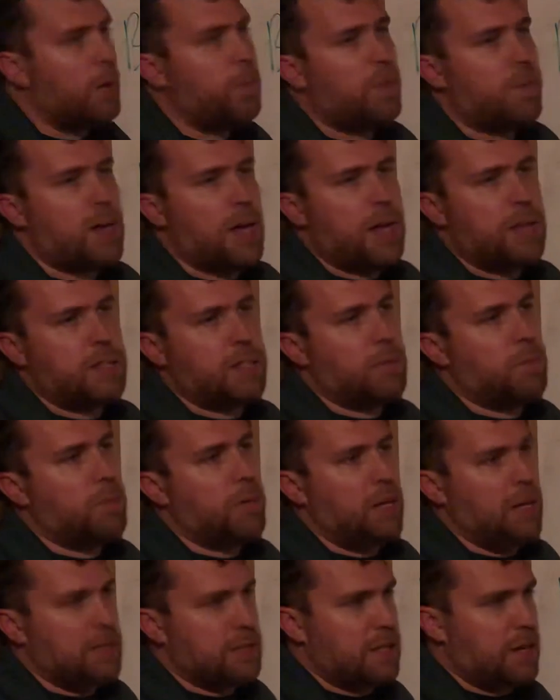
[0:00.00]
got 10
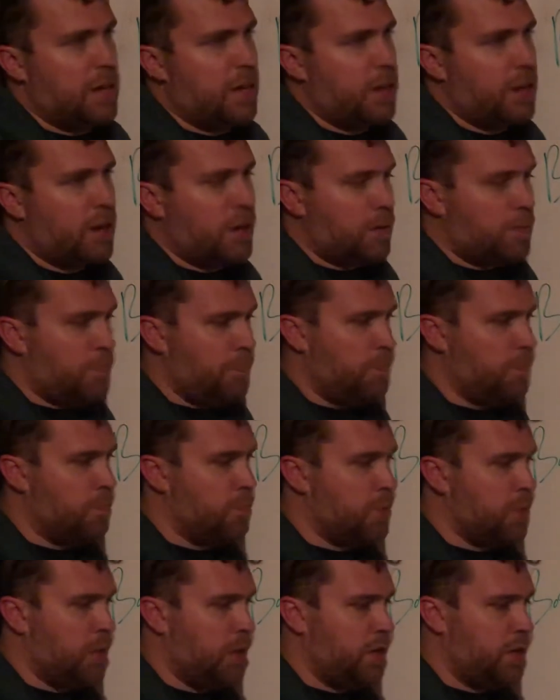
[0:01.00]
psi here,
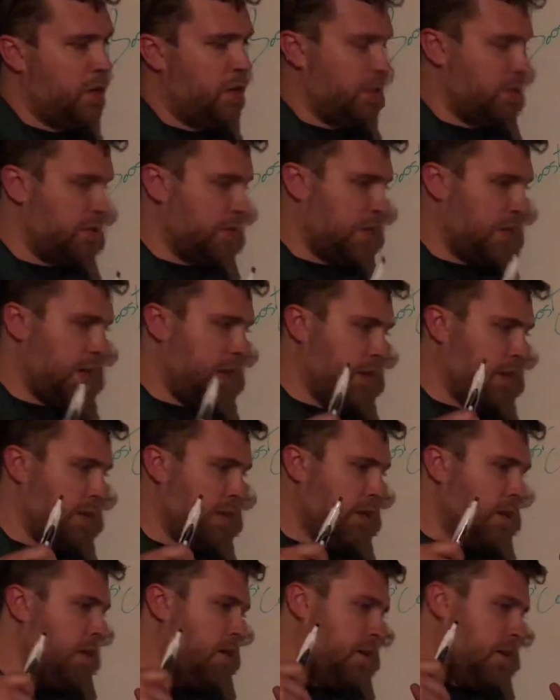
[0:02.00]
but you're saying,
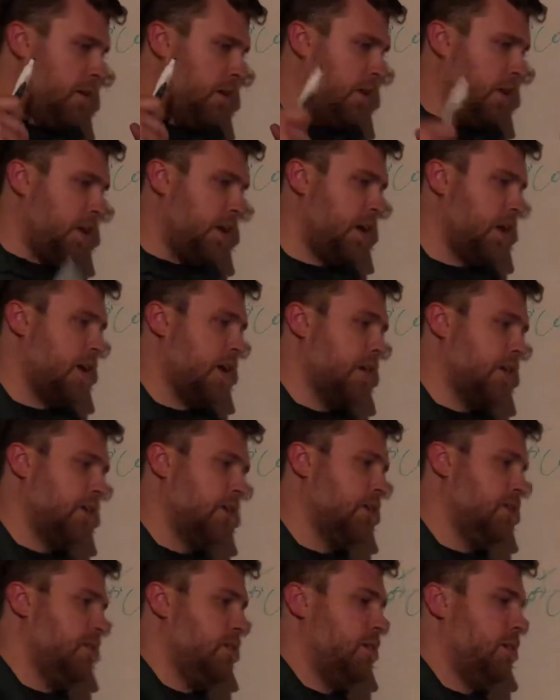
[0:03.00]
Aaron,
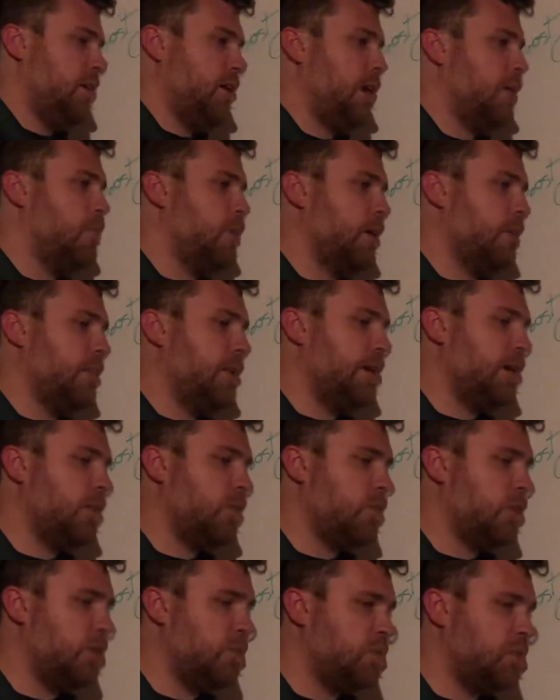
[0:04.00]
I want to make
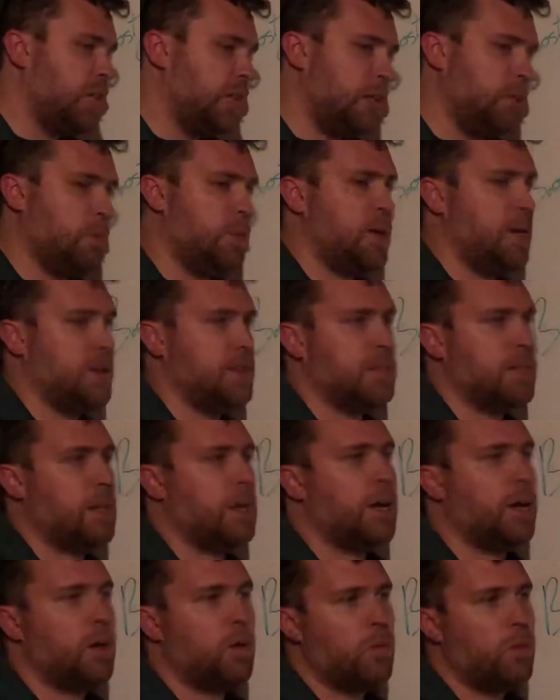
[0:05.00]
15 psi.
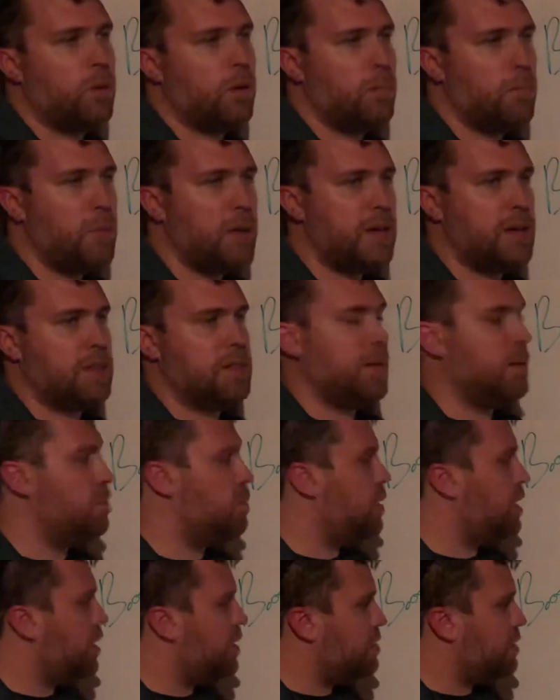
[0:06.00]
I don't want to make 10
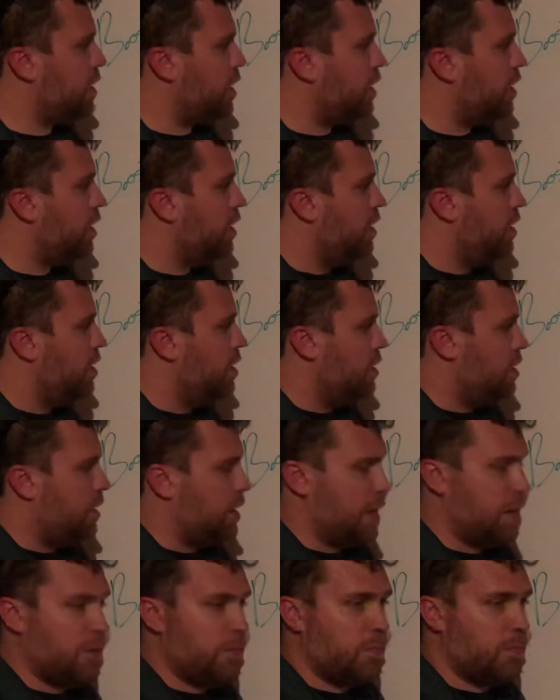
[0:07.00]
psi.
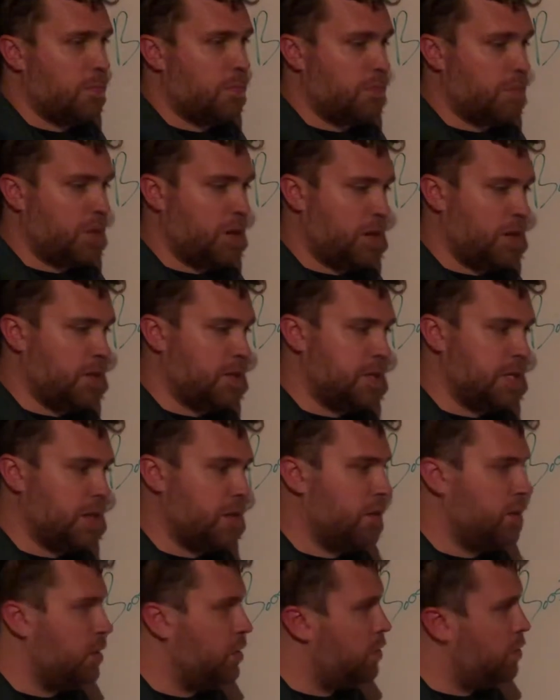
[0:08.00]
I'm going to tell
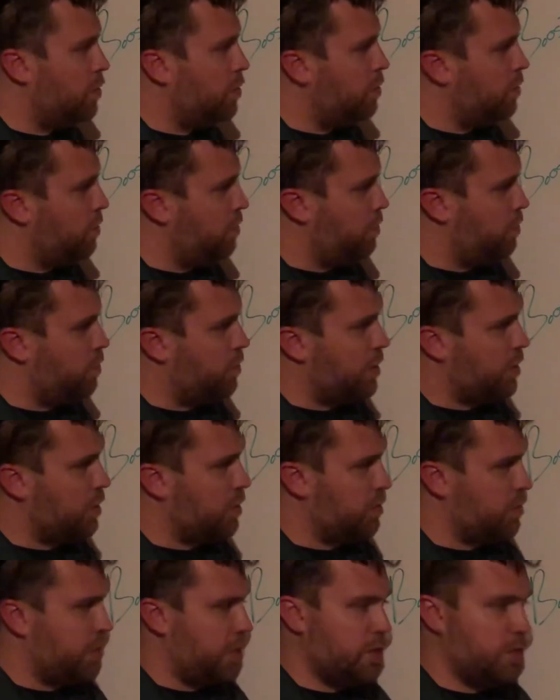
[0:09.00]
you,
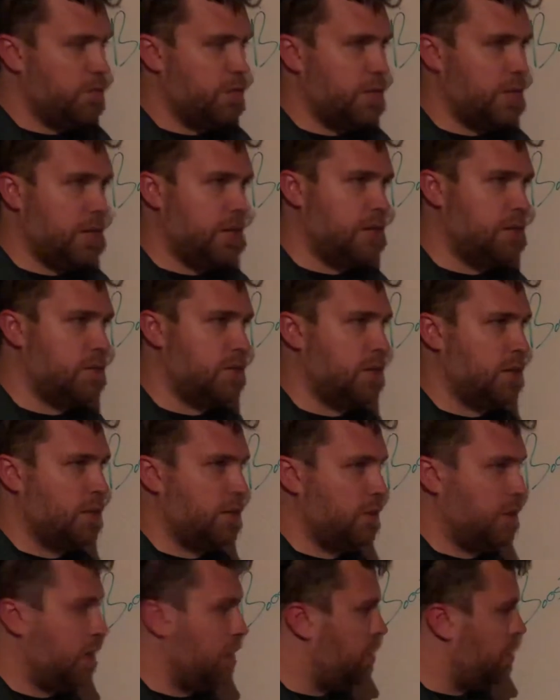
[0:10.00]
well, you need to
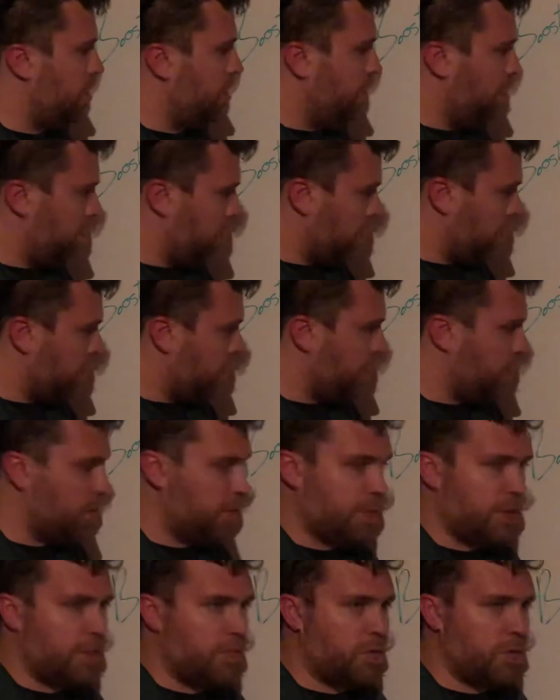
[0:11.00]
either lower your
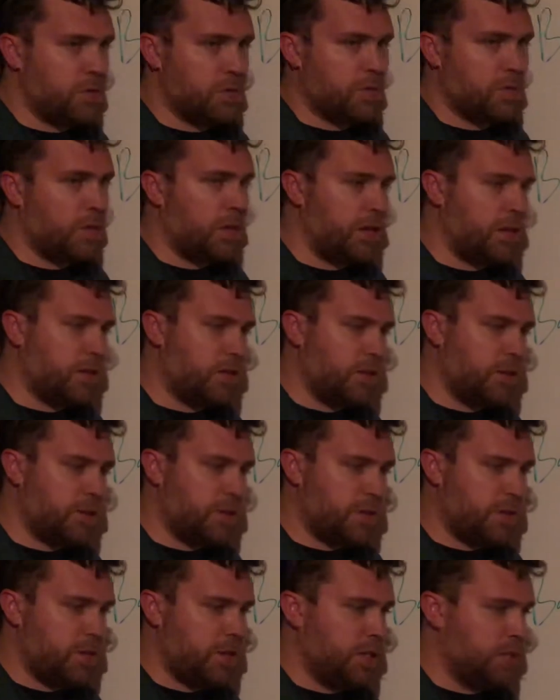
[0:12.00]
reference or increase
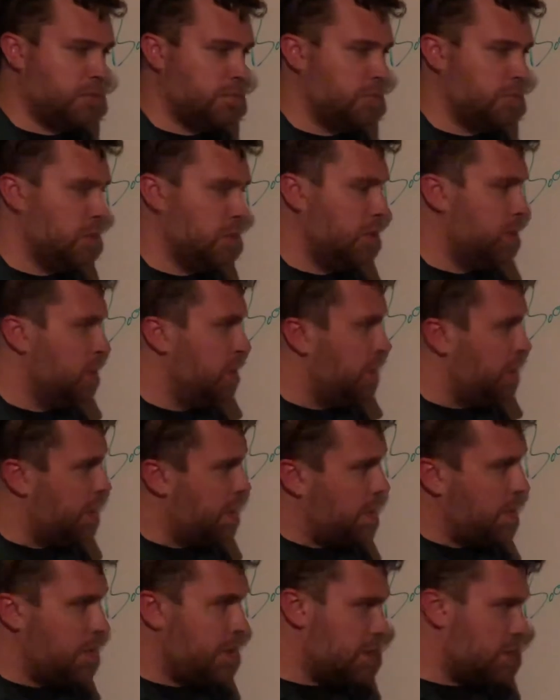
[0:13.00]
your dome. And
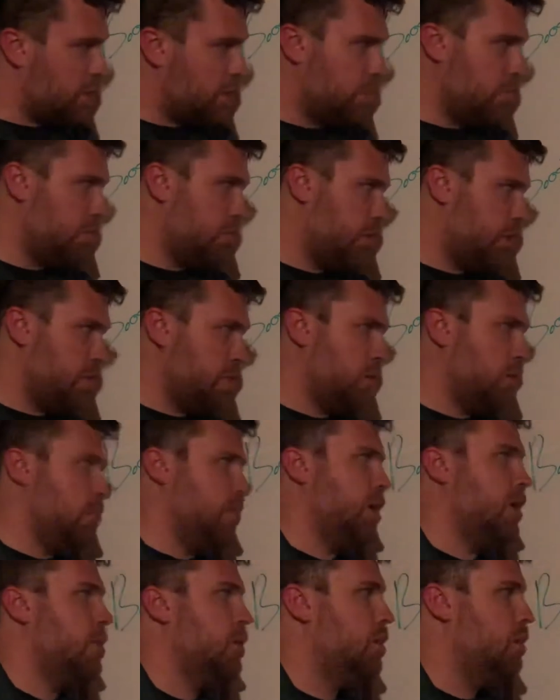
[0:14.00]
in this control
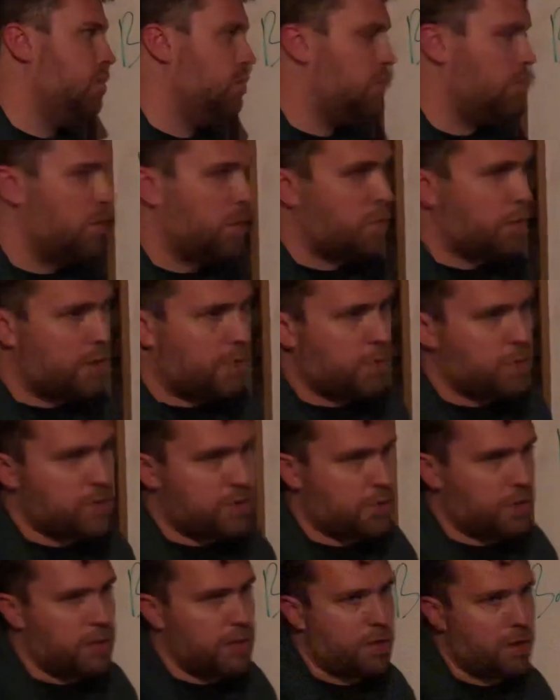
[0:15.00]
method, a reference
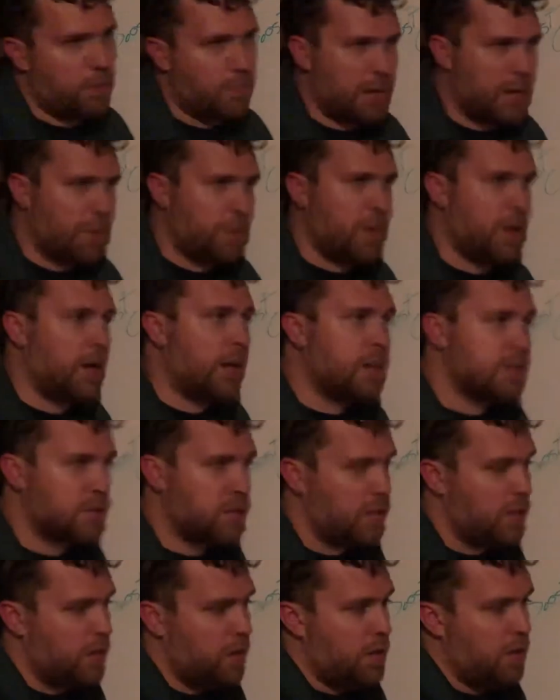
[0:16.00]
leak or a bypass,
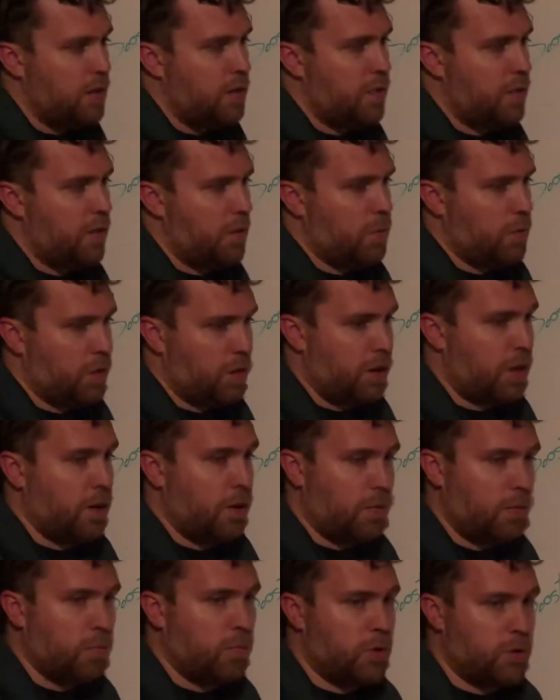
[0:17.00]
we're going
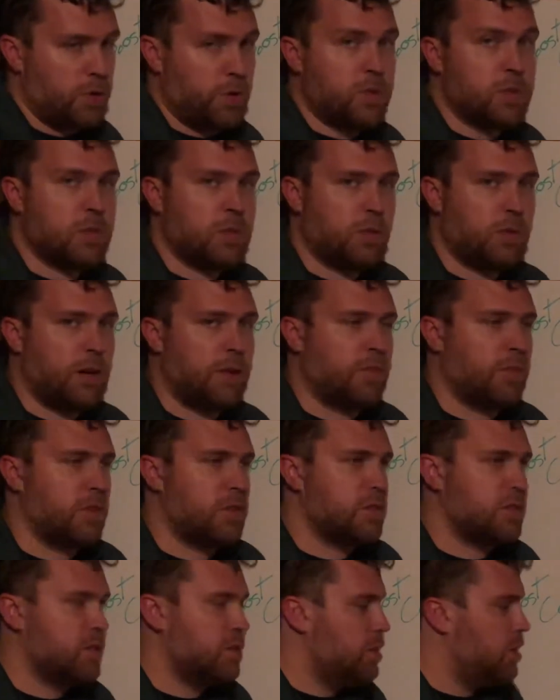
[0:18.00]
to reduce the
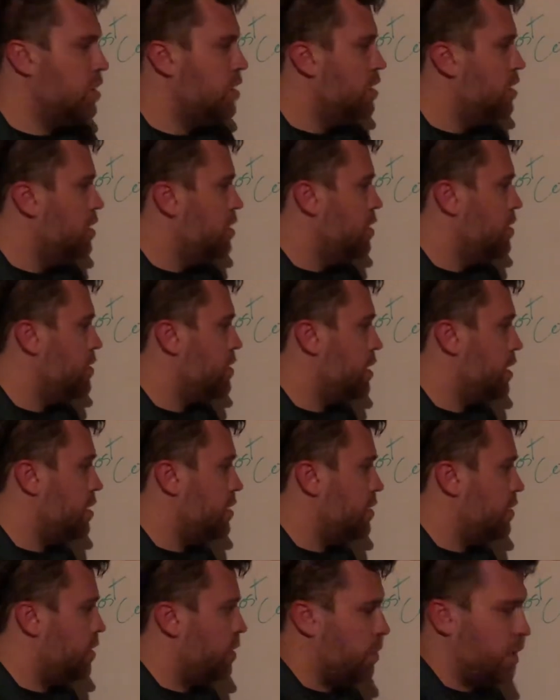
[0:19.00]
reference.
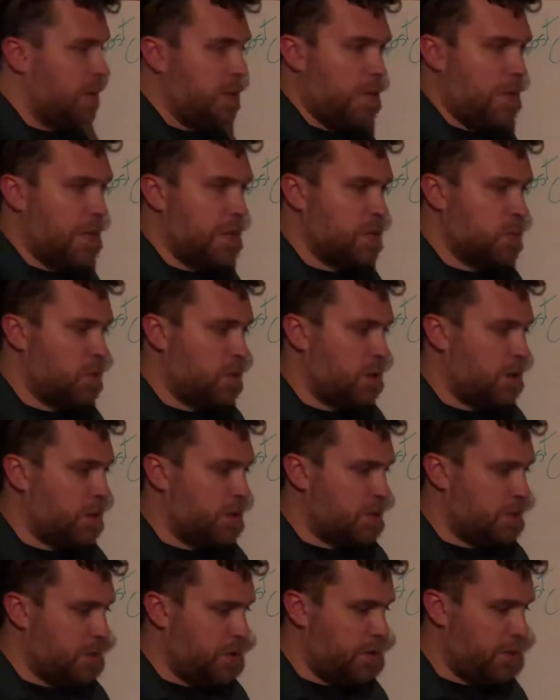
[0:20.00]
So the way that this
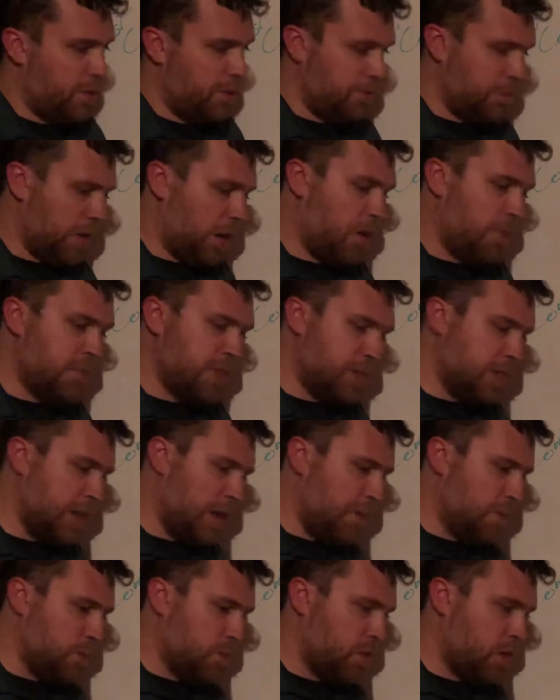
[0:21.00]
works, it
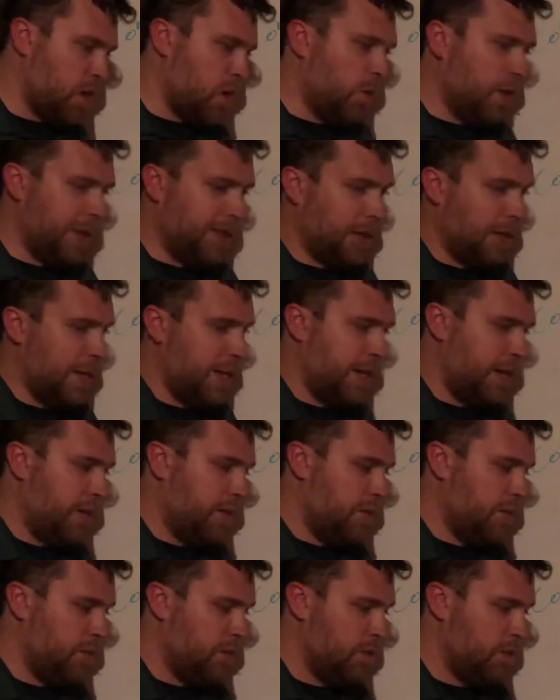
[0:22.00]
oftentimes will go in line
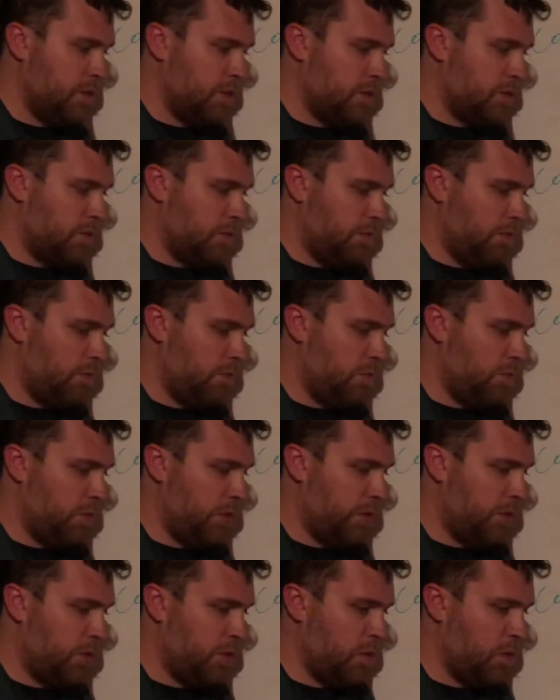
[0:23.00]

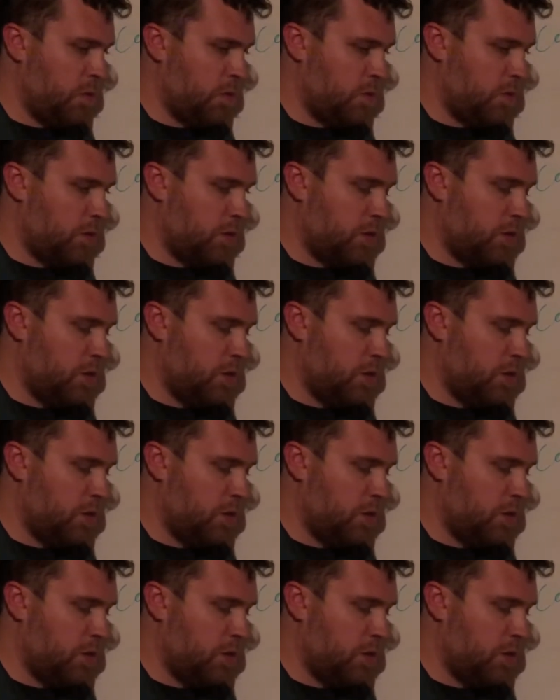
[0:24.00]
with your